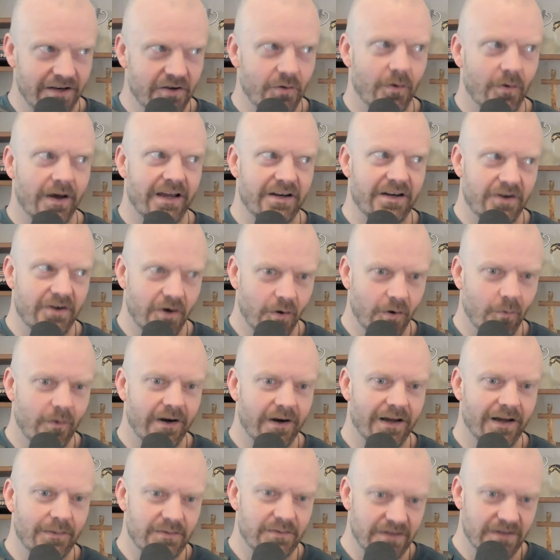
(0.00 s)
do I know
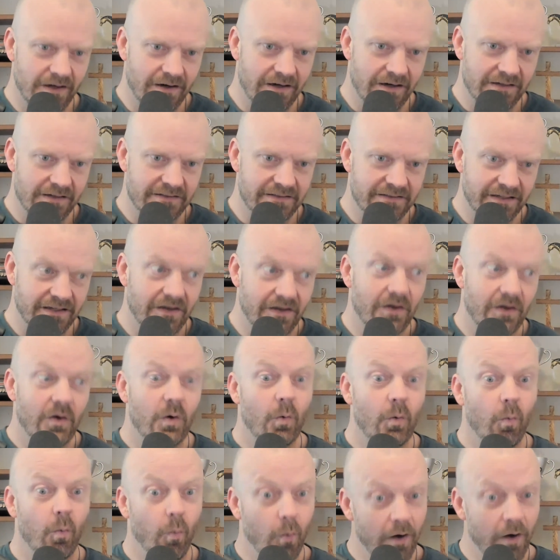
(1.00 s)
when I'm toxic?
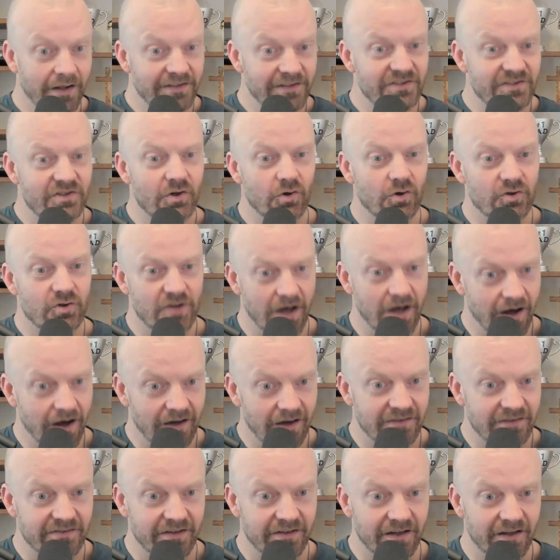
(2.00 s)
Once you're
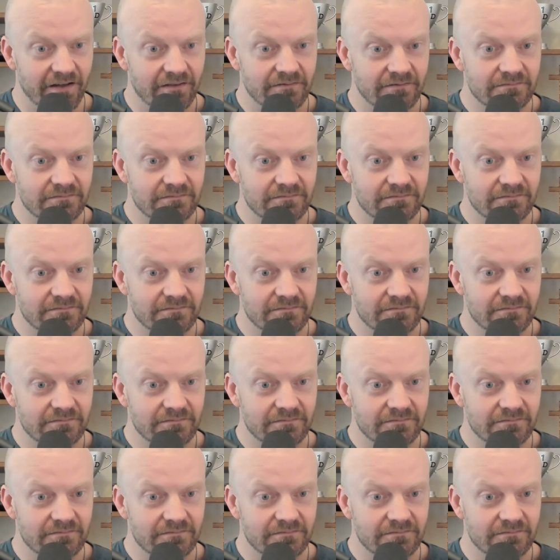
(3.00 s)
toxic.